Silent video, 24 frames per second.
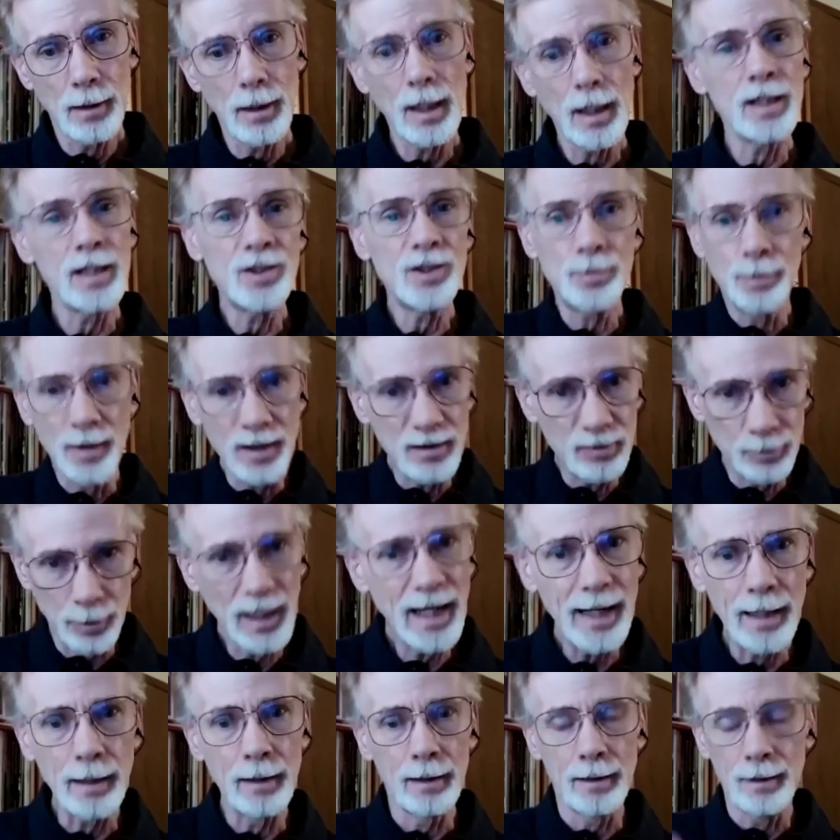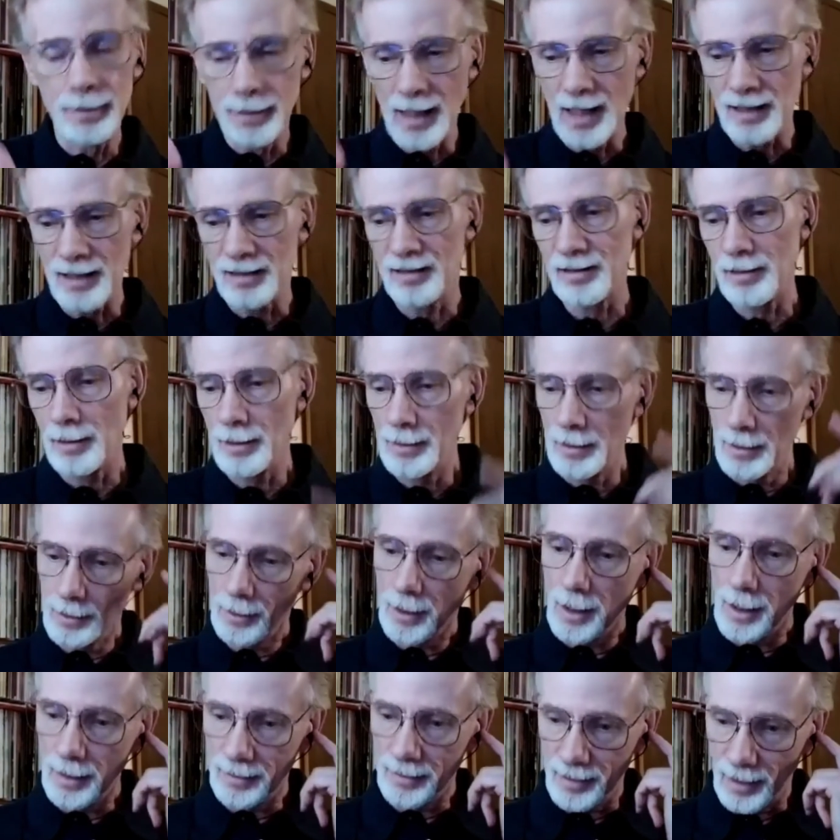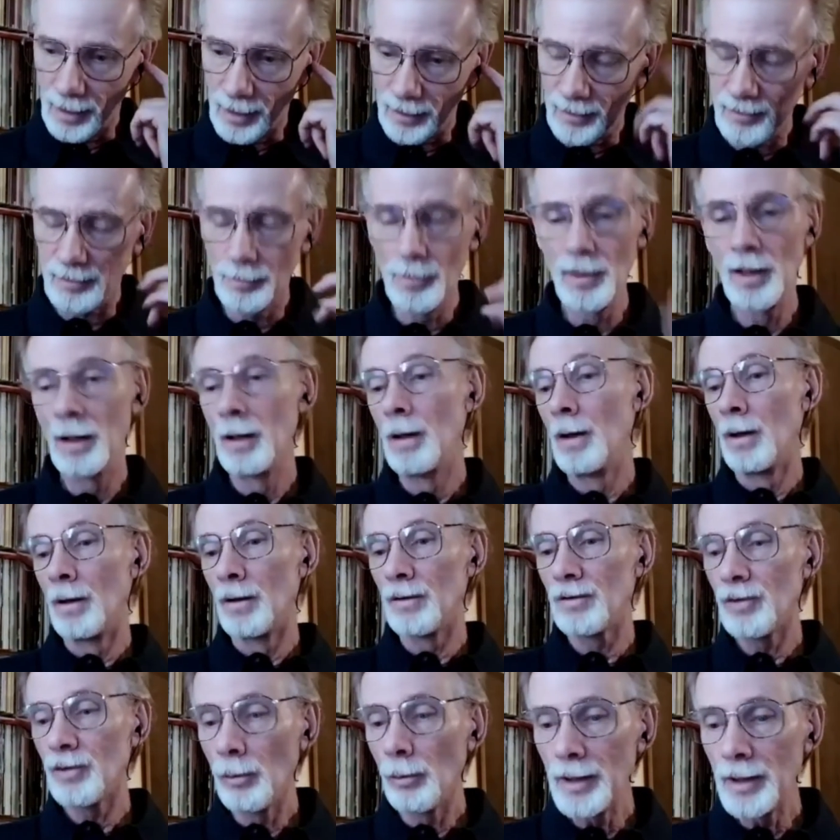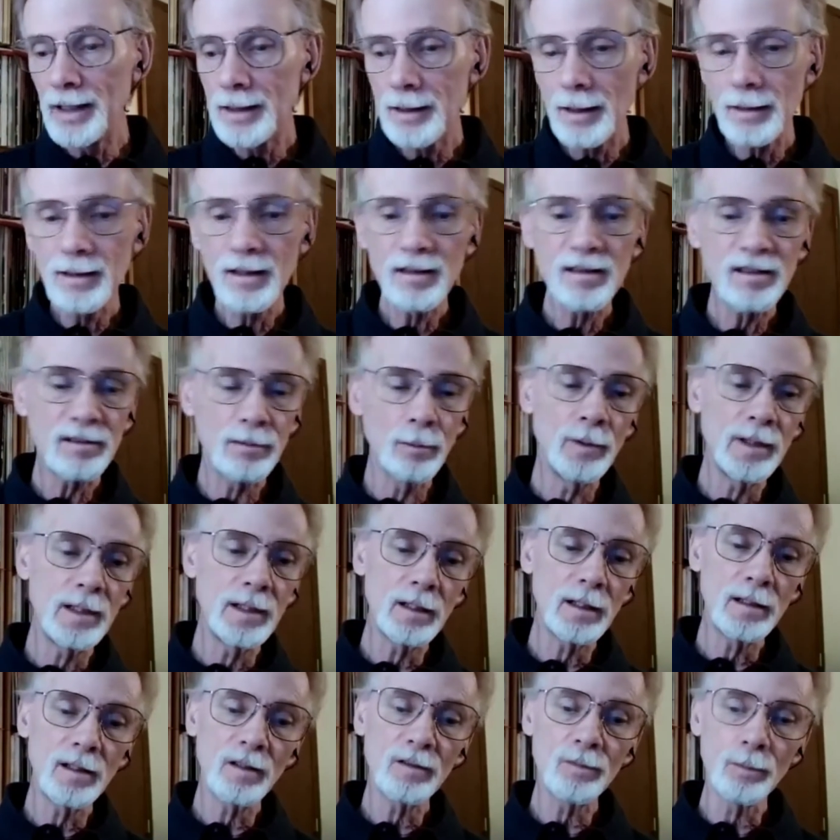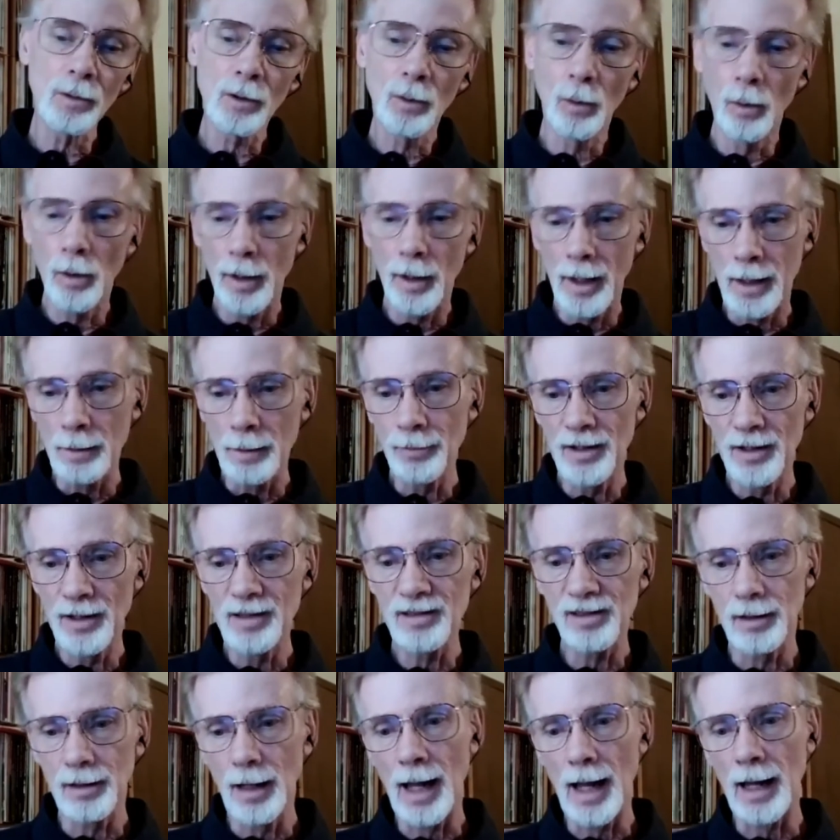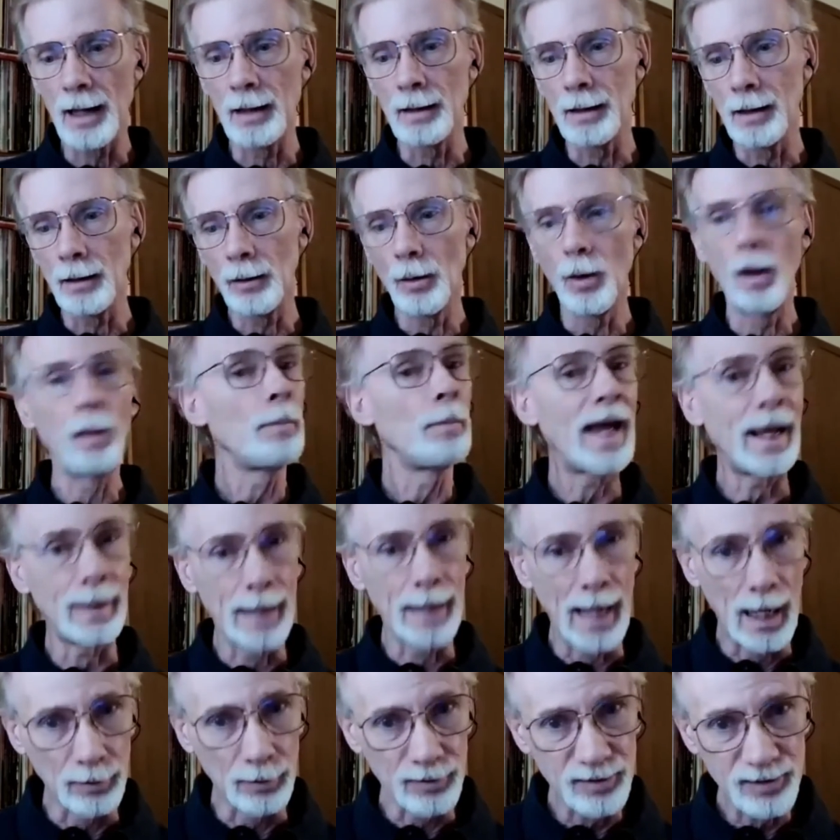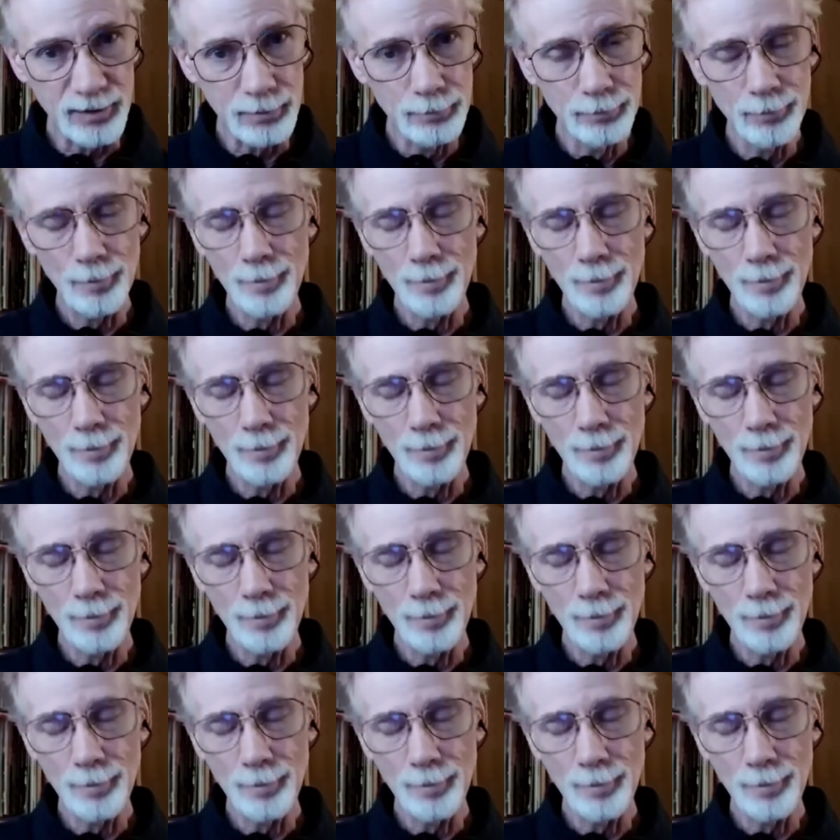HB's playing in that context. So we did this recording, Prince and I, called Madhouse.